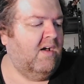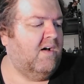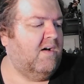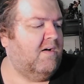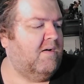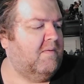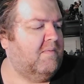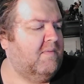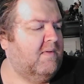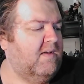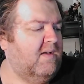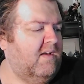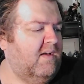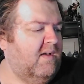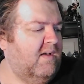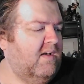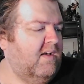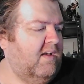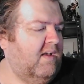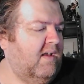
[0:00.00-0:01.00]
Um,
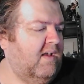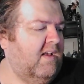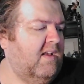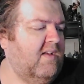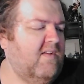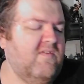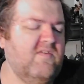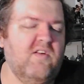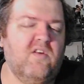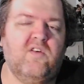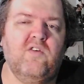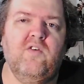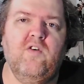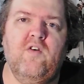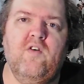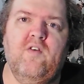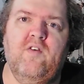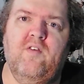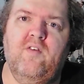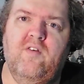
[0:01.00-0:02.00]
it was a
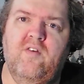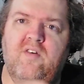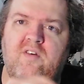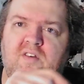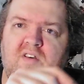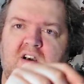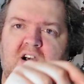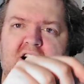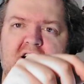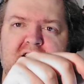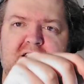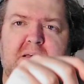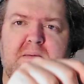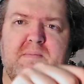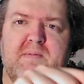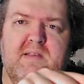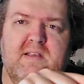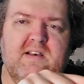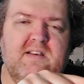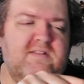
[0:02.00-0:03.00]
cool
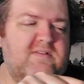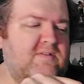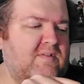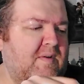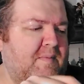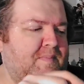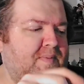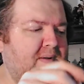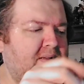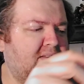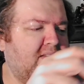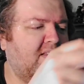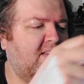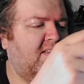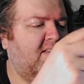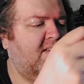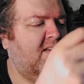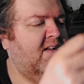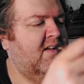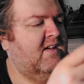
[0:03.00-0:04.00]
concept because you put
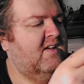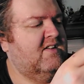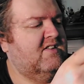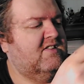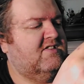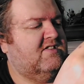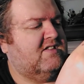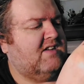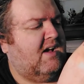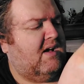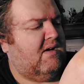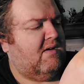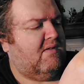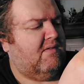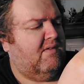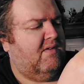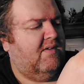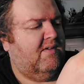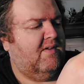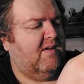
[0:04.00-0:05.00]
the
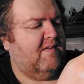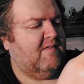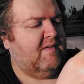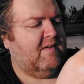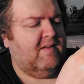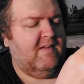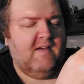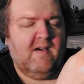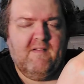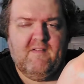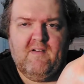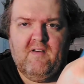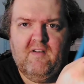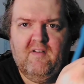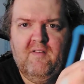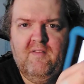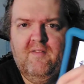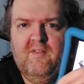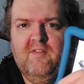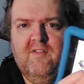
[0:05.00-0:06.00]
shell of
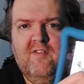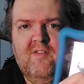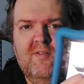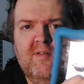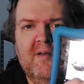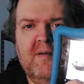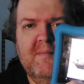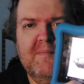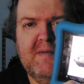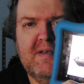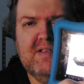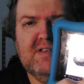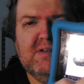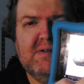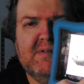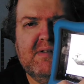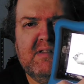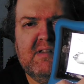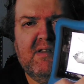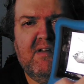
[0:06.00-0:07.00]
a
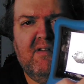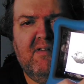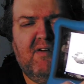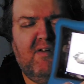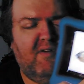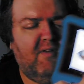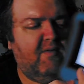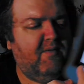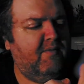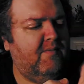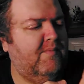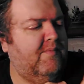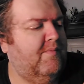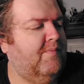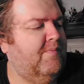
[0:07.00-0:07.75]
missile in there, or